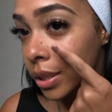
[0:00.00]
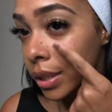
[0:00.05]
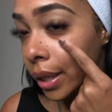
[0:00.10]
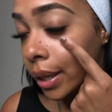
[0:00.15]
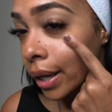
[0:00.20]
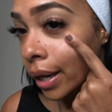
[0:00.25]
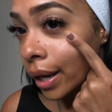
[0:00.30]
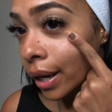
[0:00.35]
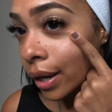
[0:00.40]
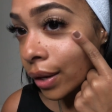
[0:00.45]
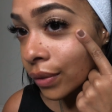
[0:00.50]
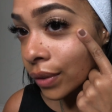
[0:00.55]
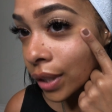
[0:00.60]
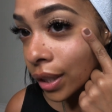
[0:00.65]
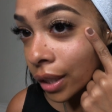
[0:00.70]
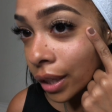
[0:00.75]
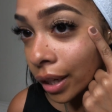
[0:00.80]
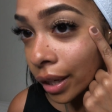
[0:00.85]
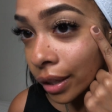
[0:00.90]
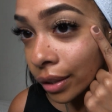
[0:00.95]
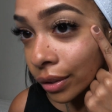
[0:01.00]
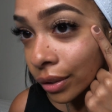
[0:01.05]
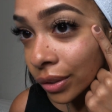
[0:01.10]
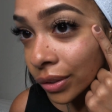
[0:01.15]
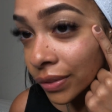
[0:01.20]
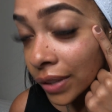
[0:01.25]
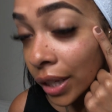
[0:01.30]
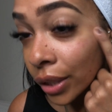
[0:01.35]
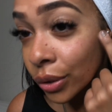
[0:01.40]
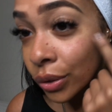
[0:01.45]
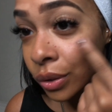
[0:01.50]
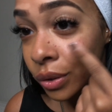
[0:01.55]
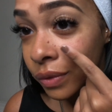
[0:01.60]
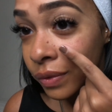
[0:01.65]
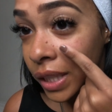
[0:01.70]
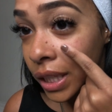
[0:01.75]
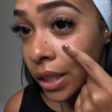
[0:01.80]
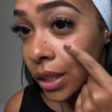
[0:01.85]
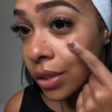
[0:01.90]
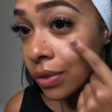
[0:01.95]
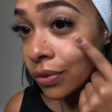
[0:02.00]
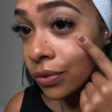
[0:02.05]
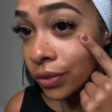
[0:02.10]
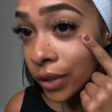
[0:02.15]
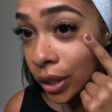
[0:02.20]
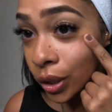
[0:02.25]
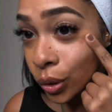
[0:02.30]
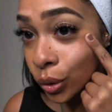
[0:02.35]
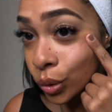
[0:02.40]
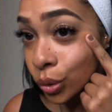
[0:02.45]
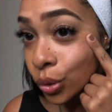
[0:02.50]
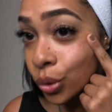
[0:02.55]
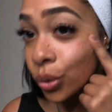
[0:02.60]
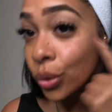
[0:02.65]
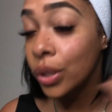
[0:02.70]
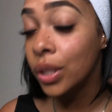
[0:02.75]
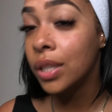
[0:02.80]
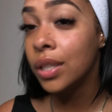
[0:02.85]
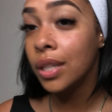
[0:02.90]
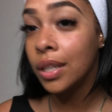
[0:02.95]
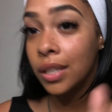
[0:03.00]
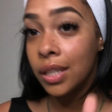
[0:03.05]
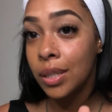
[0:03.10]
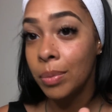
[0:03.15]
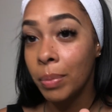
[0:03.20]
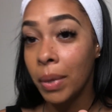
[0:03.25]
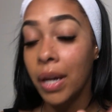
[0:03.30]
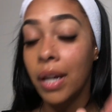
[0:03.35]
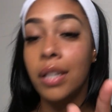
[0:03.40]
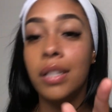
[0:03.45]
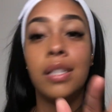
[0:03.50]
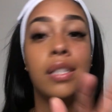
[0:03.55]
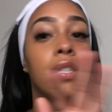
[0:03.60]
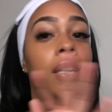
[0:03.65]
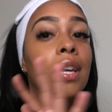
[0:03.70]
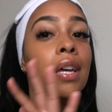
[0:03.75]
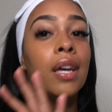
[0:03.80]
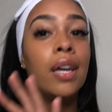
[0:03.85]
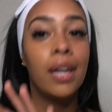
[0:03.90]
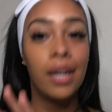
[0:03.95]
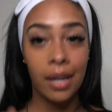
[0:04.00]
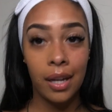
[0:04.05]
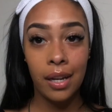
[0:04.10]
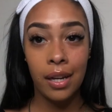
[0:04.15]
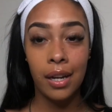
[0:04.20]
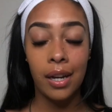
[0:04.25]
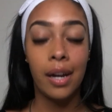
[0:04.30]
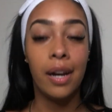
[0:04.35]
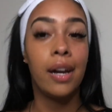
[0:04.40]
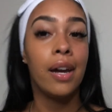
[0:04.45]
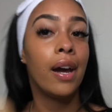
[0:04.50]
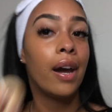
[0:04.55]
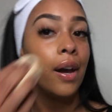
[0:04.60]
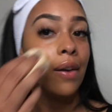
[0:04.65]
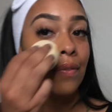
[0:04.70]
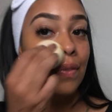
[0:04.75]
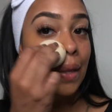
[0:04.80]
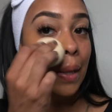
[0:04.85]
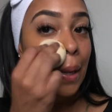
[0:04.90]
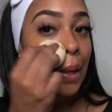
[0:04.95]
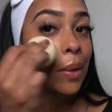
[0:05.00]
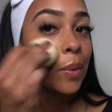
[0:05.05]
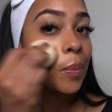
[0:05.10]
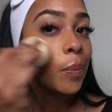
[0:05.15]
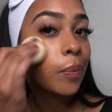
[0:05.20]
I have a lot of, I don't know if that's freckles or sunspots. I have that.